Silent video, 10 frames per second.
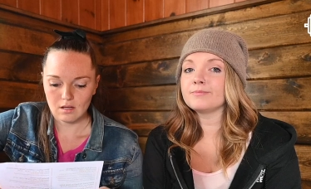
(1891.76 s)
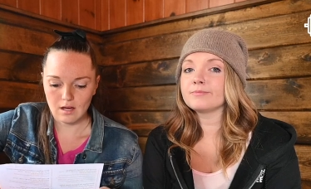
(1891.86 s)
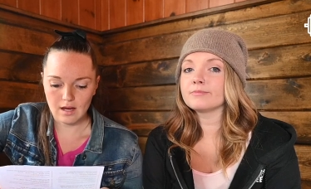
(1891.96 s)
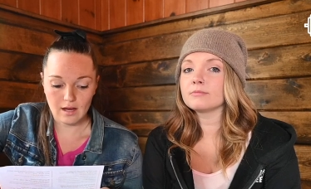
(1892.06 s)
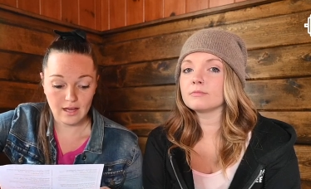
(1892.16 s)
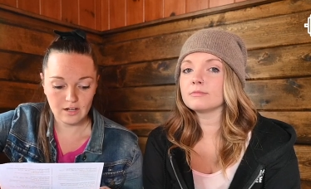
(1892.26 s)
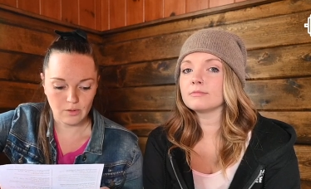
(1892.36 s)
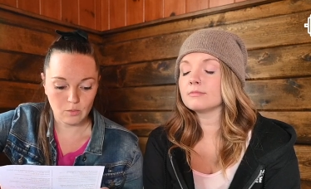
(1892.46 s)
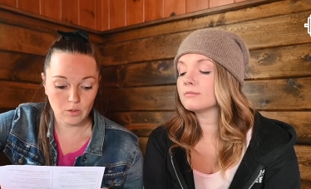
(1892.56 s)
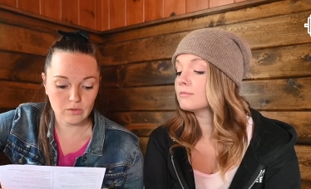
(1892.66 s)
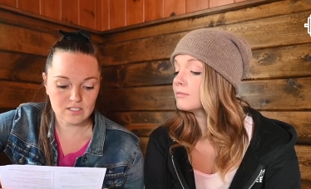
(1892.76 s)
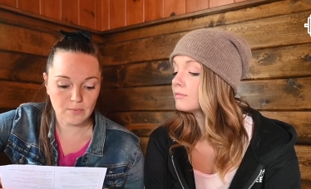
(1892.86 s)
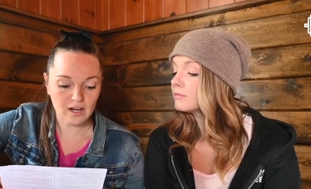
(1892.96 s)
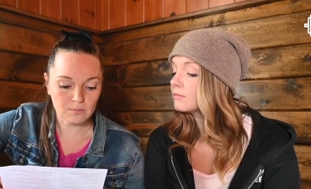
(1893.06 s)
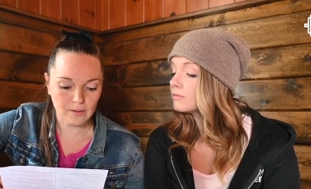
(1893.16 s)
Speaker 1: Uh, anyway, we were
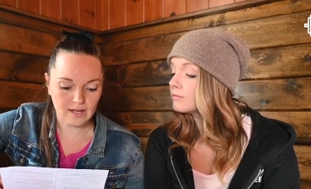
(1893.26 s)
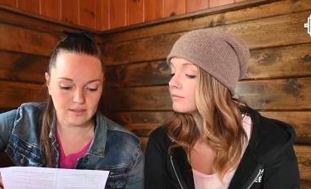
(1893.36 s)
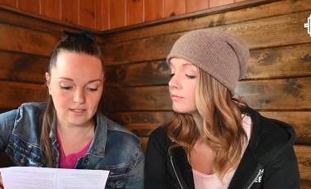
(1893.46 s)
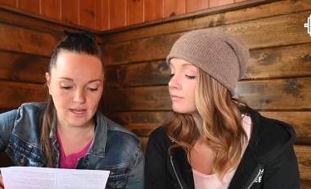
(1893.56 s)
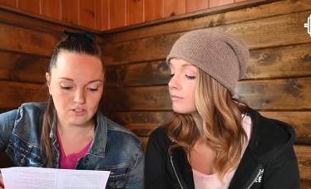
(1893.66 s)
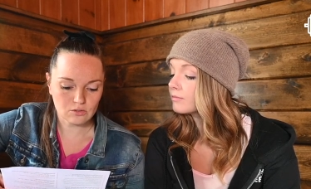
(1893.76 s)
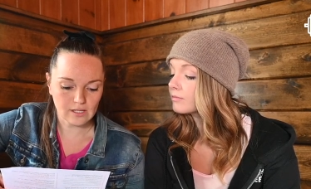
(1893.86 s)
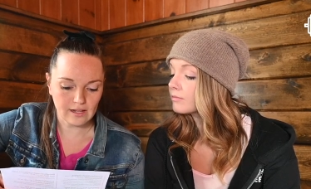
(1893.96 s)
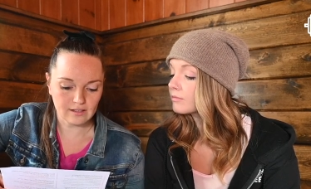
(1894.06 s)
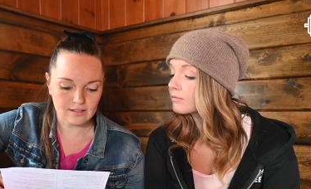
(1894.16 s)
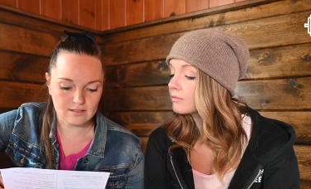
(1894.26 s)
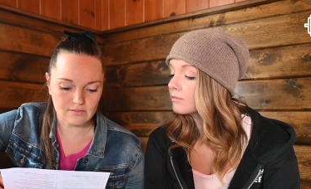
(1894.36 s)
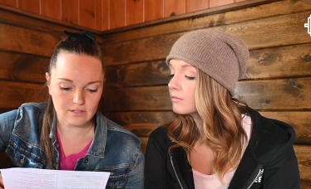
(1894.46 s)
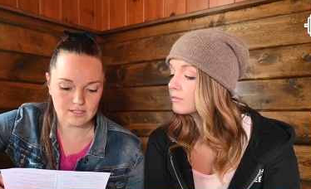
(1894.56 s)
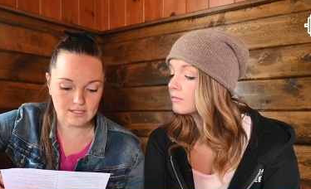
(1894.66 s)
inspired by the natural
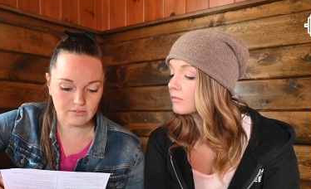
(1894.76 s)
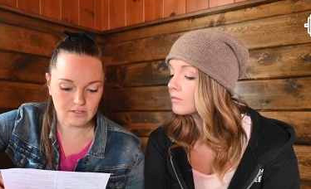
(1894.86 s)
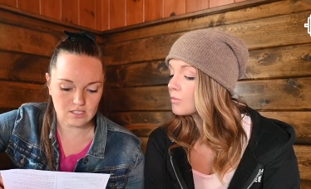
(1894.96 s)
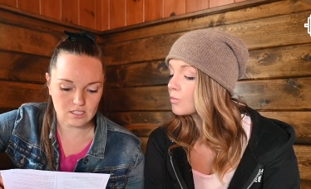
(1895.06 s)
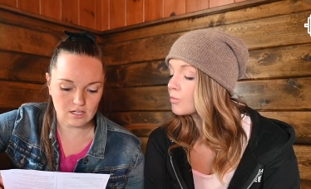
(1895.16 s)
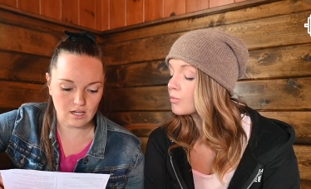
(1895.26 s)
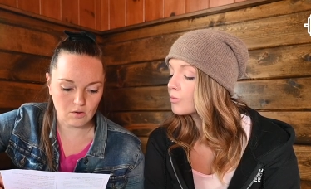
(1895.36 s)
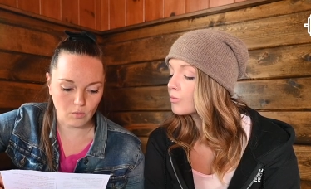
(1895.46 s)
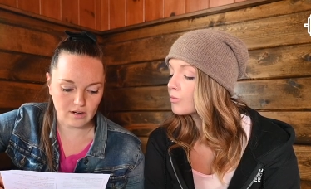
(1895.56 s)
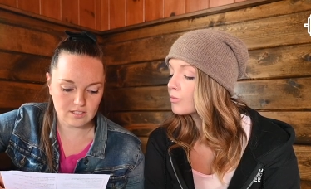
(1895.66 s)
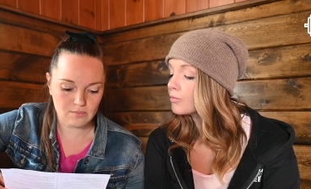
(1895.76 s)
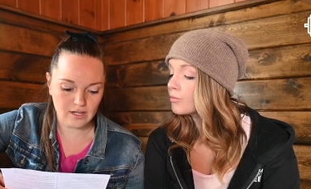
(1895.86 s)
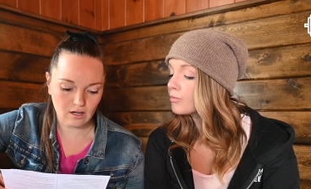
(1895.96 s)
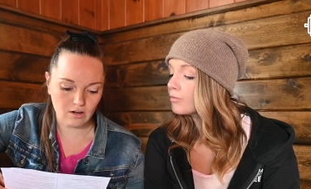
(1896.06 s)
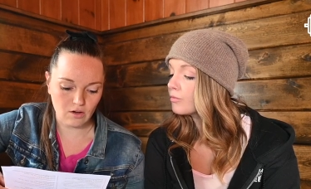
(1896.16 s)
elegance of this definition and wanted
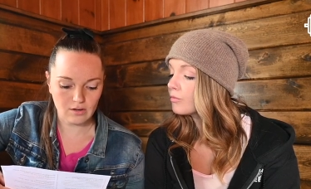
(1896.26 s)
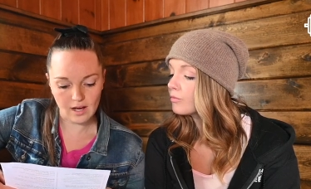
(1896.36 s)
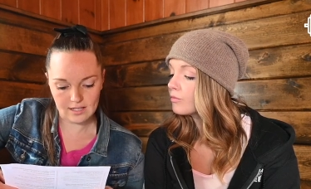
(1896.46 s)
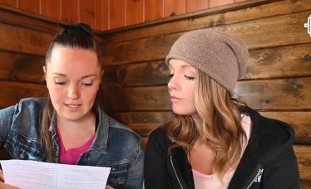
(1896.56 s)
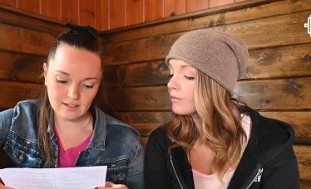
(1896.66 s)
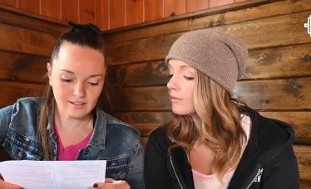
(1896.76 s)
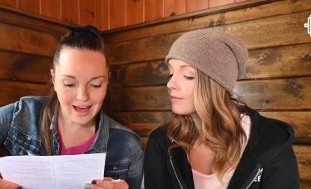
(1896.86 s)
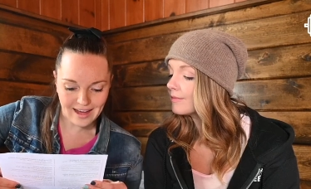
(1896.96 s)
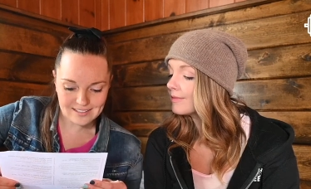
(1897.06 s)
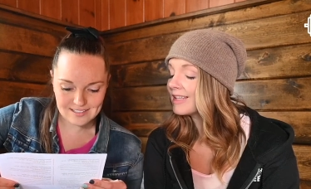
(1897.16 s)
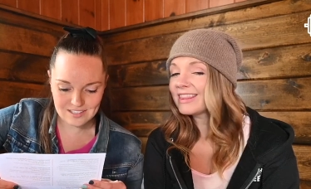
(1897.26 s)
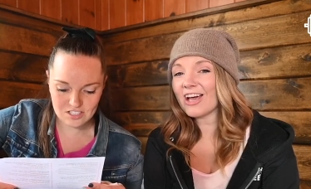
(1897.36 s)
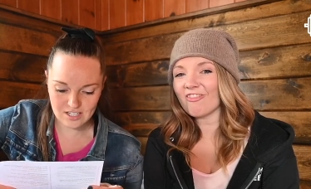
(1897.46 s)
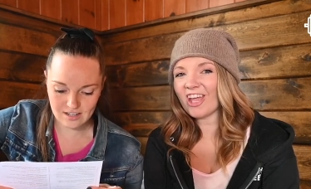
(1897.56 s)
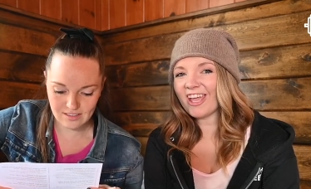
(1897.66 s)
to make our own honey in a glass
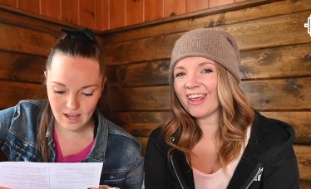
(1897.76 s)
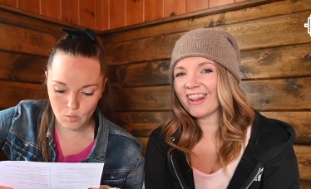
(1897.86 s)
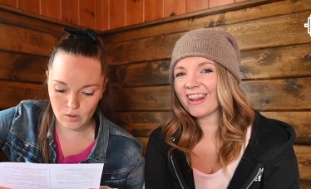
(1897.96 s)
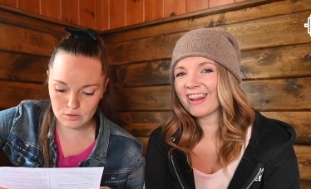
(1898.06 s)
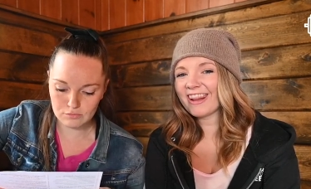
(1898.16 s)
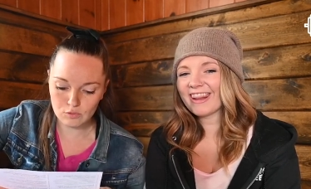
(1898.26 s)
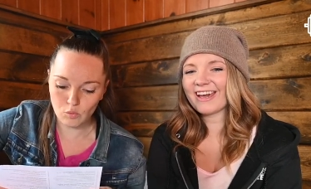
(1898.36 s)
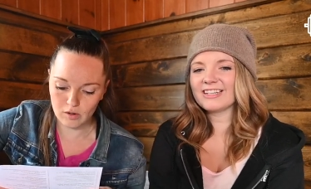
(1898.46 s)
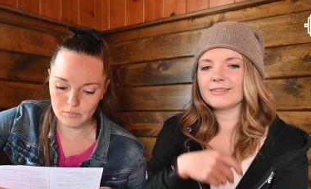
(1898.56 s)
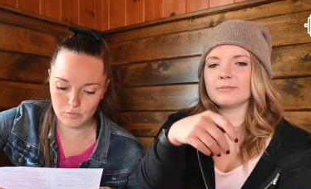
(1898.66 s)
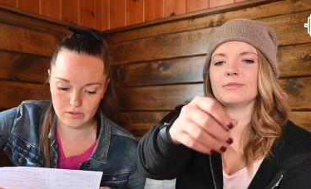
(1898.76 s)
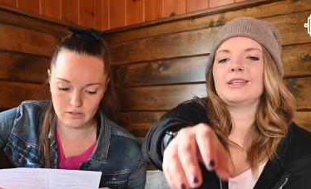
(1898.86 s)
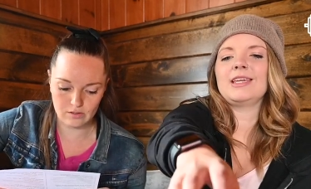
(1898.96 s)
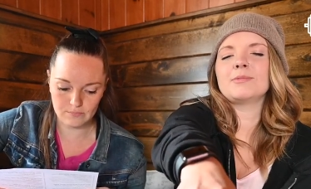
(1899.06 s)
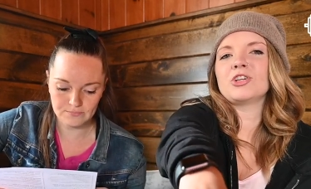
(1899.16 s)
to Love share it. that wonderful warmth
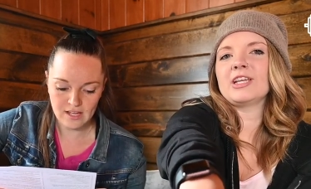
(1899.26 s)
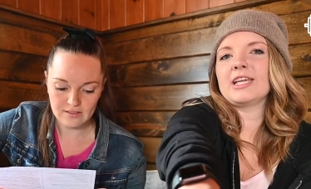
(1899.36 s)
with you.